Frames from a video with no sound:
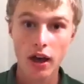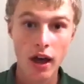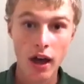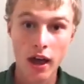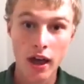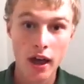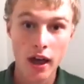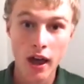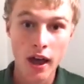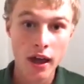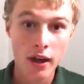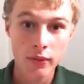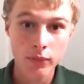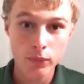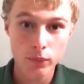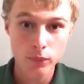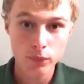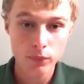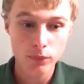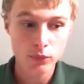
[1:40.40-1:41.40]

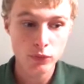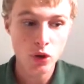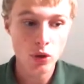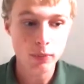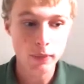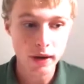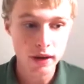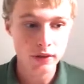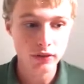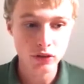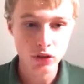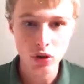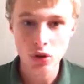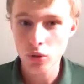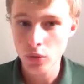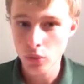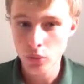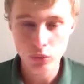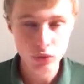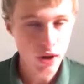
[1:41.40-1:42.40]
Not
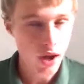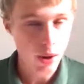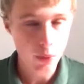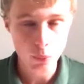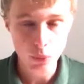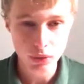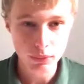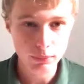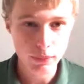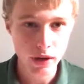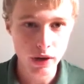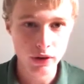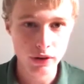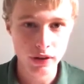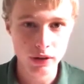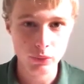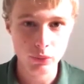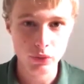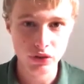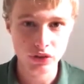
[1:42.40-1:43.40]
one
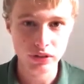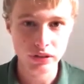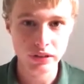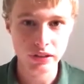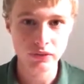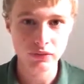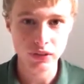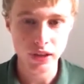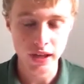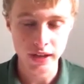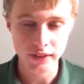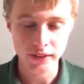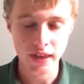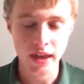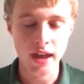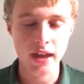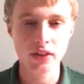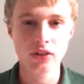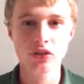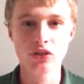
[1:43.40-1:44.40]
American wants to live like
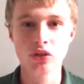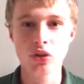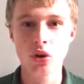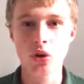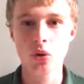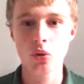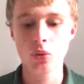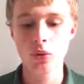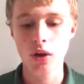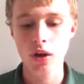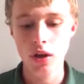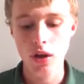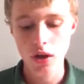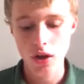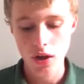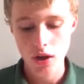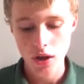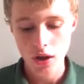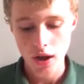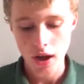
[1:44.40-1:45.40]
that, so
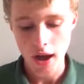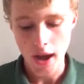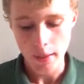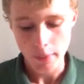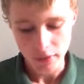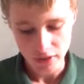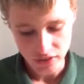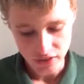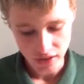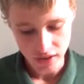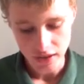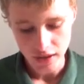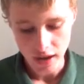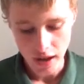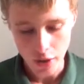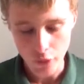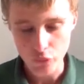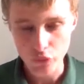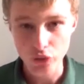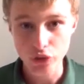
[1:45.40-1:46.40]
I'm going to set it
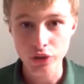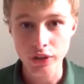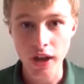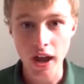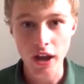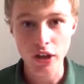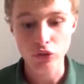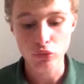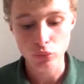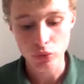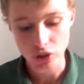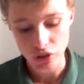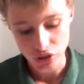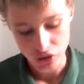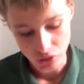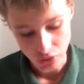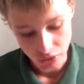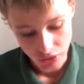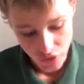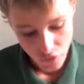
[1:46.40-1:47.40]
out for you guys really
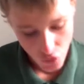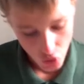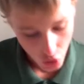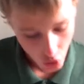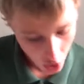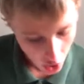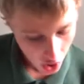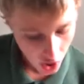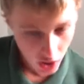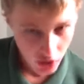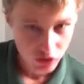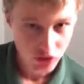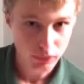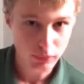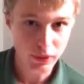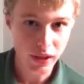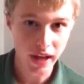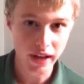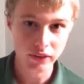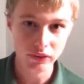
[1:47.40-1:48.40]
to live an
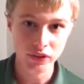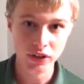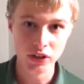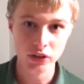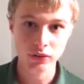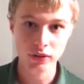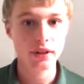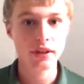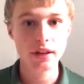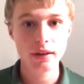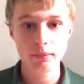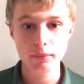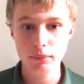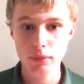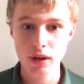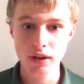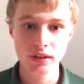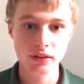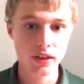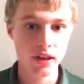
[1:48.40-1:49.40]
awesome life here. Plenty of
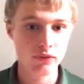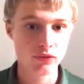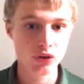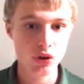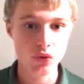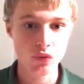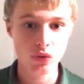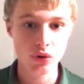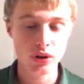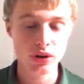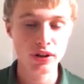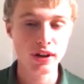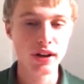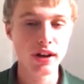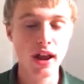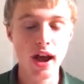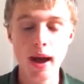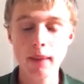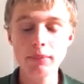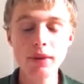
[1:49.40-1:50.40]
money left over,
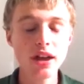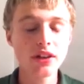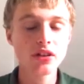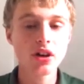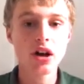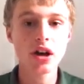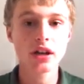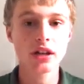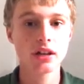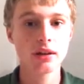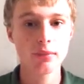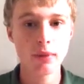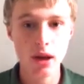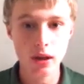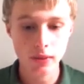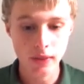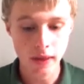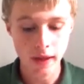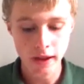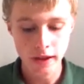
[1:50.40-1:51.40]
and I'm not talking
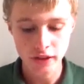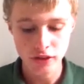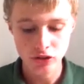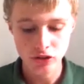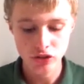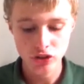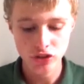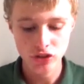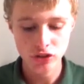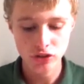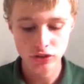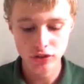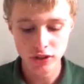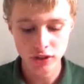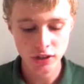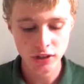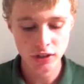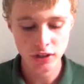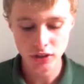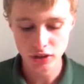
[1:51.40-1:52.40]
about, like, just
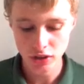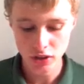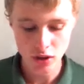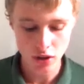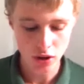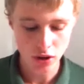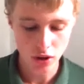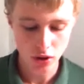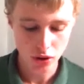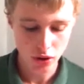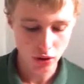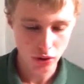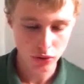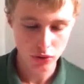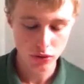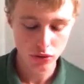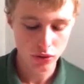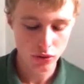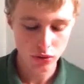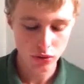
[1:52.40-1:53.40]
eating the